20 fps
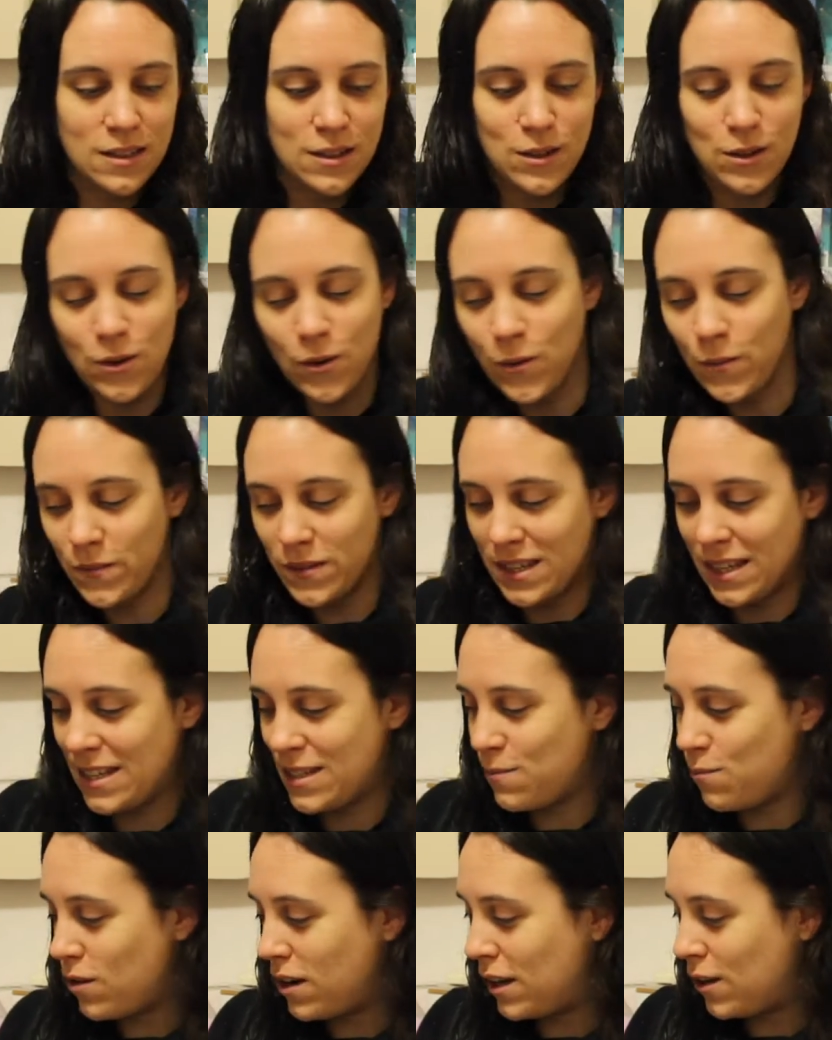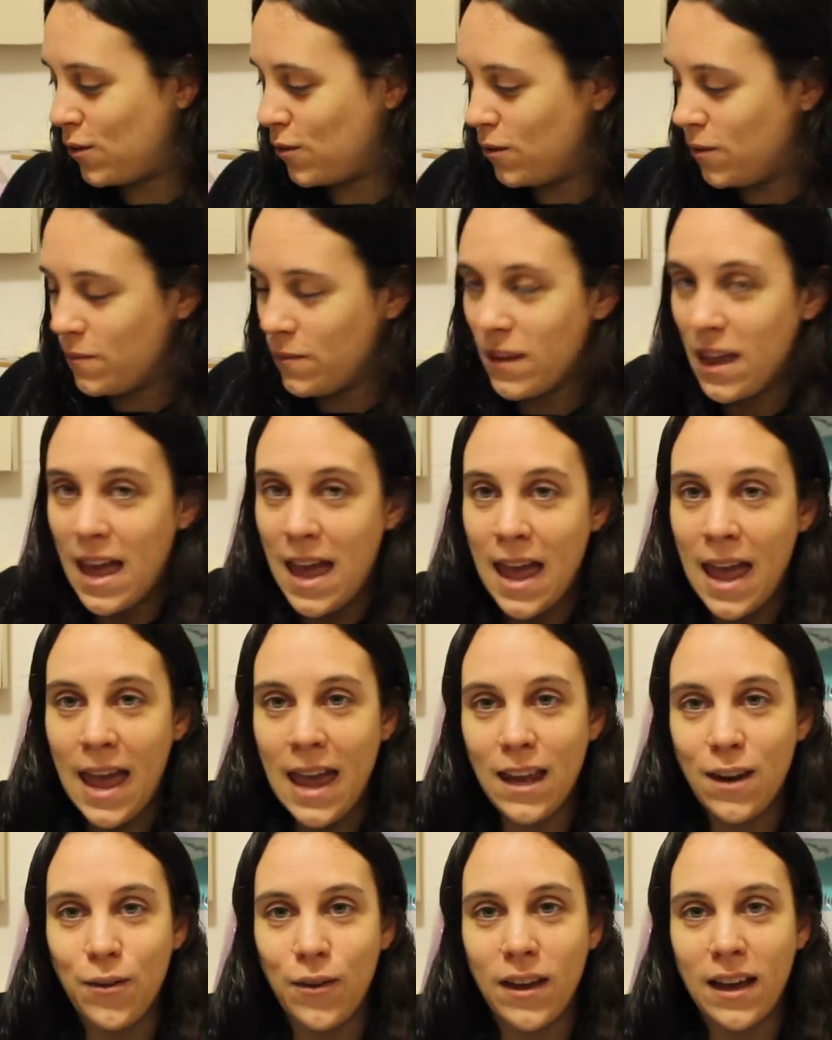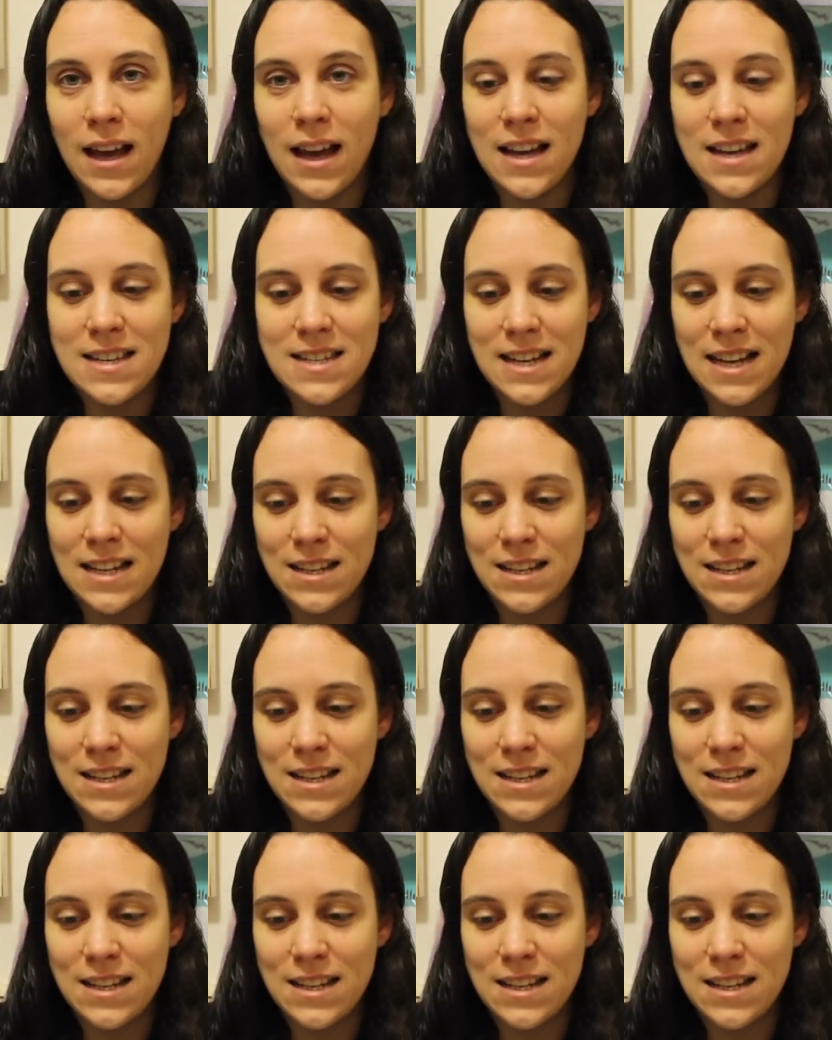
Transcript: so that's pretty cool. Anyway guys,